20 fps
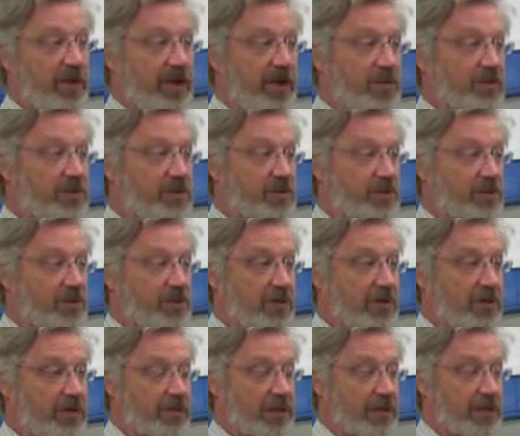after
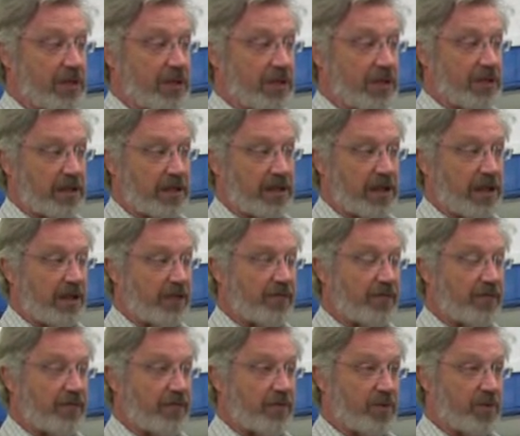storage. Then half the
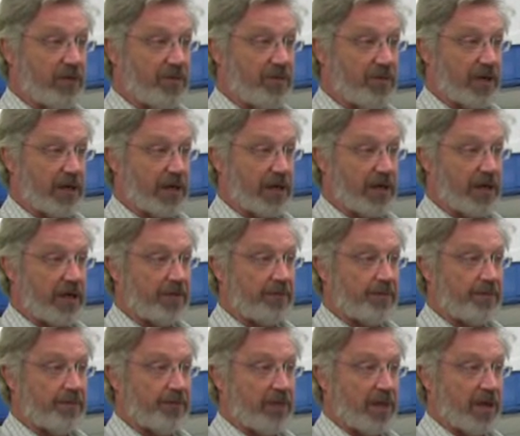fruit we've got out
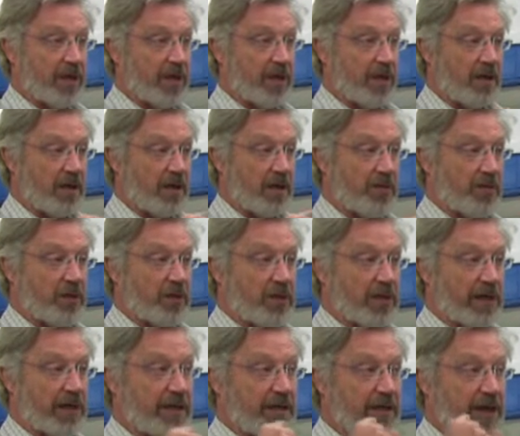are put
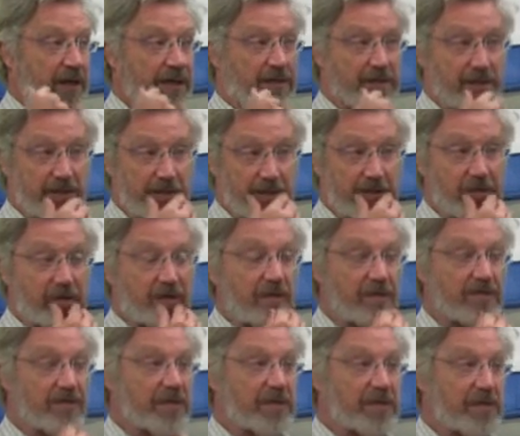at 18 degrees
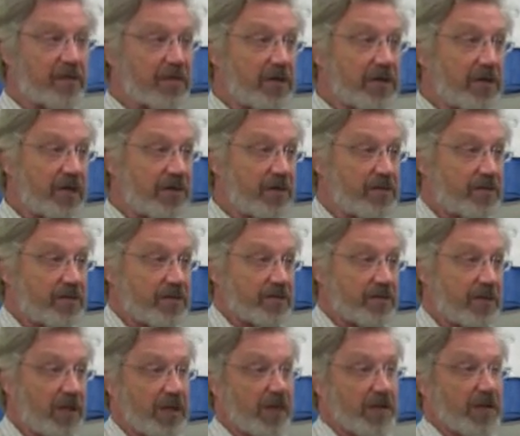for 7 days,
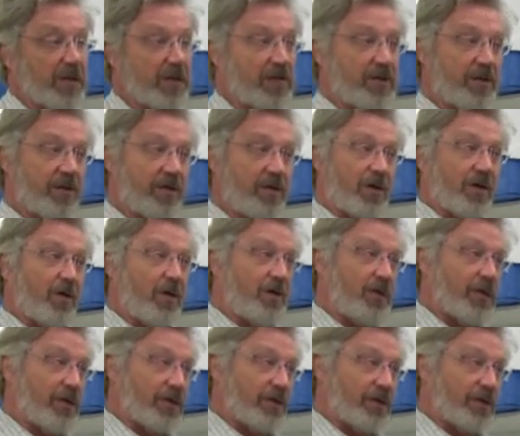and we do the whole
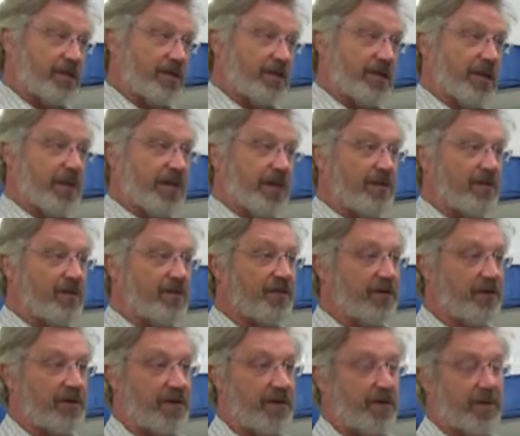process again to
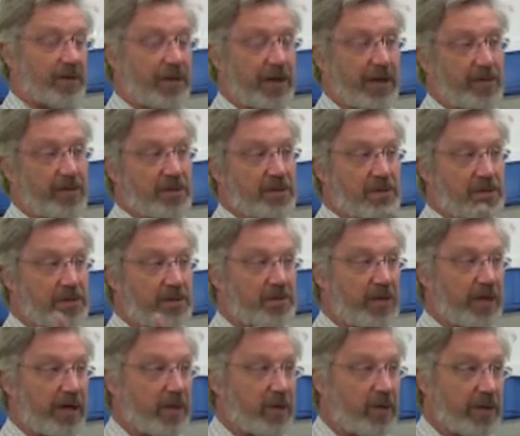find out what happens,
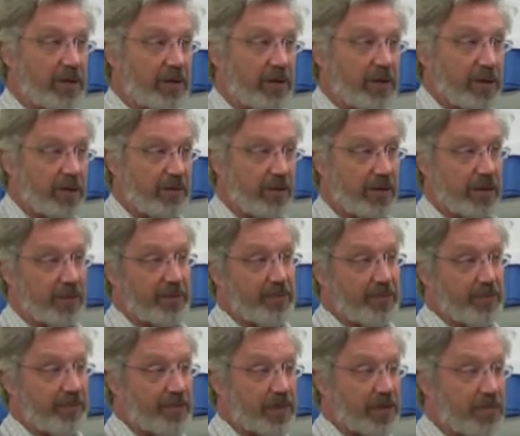how quickly they
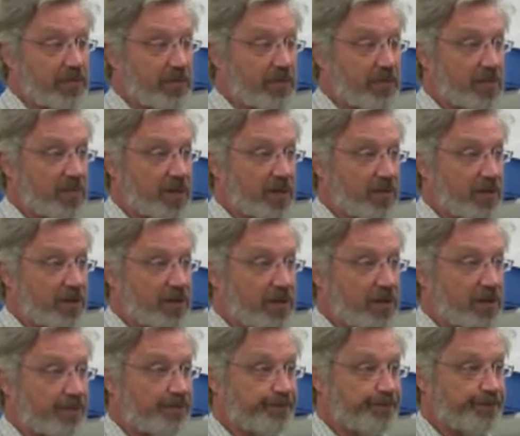ripen at room temperature.